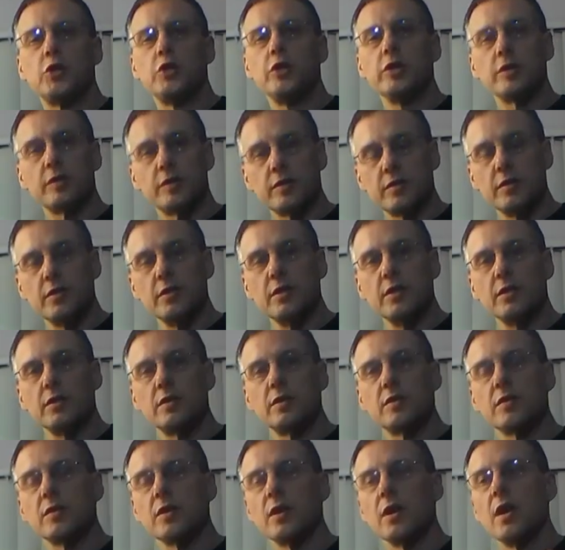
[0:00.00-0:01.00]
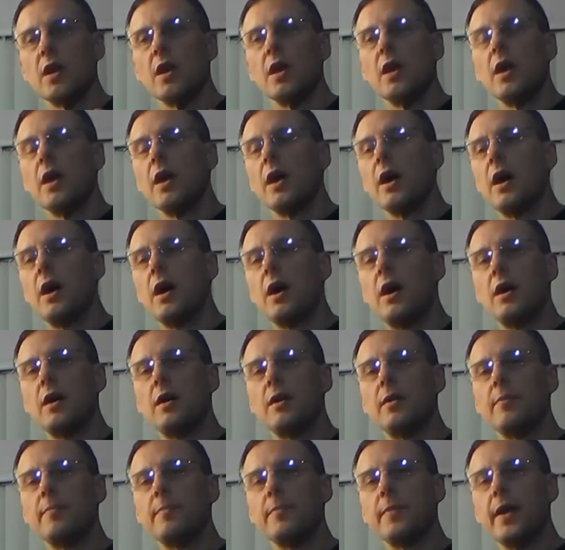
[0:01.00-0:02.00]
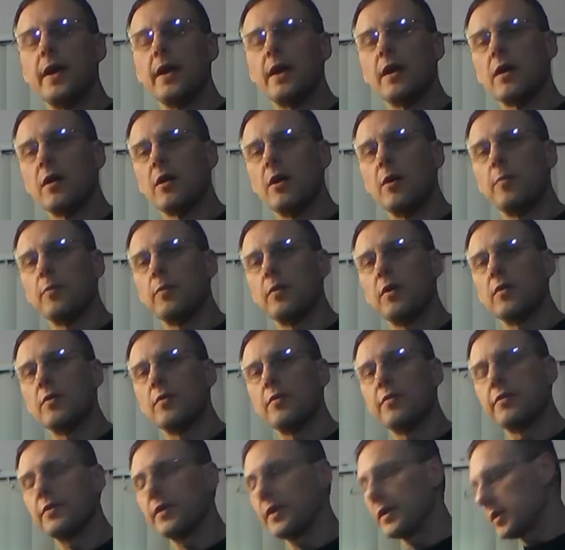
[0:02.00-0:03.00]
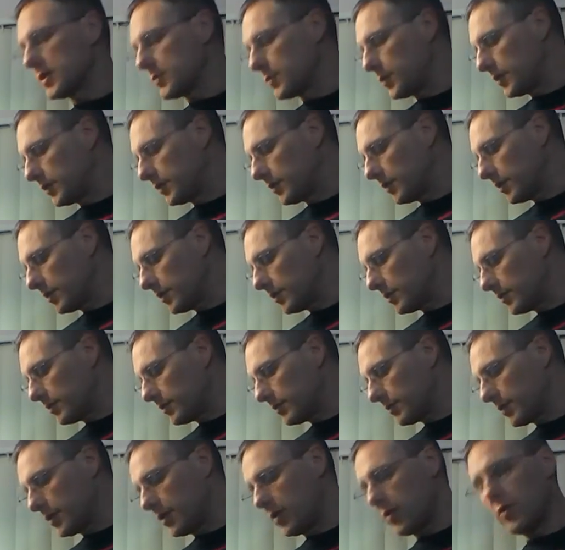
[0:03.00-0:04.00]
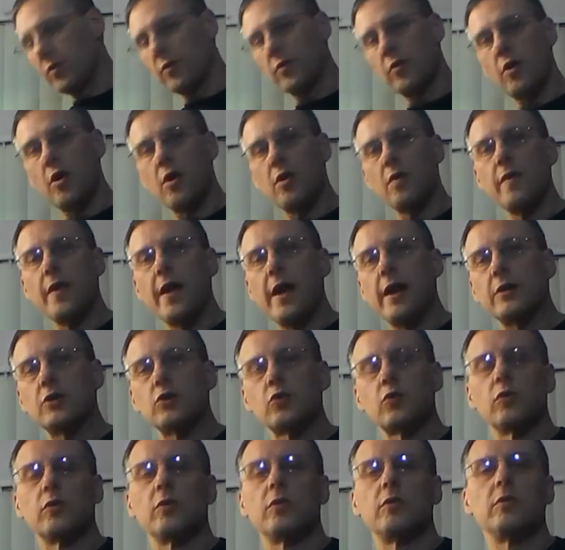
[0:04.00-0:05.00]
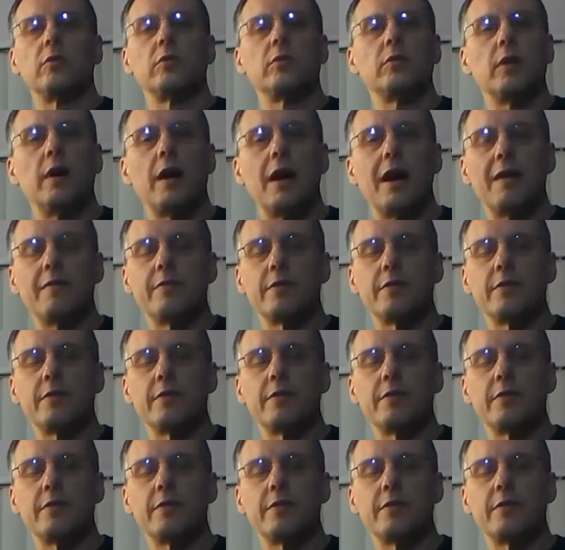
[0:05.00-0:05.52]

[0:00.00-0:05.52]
Chia seeds, and a couple other things. But they're all natural.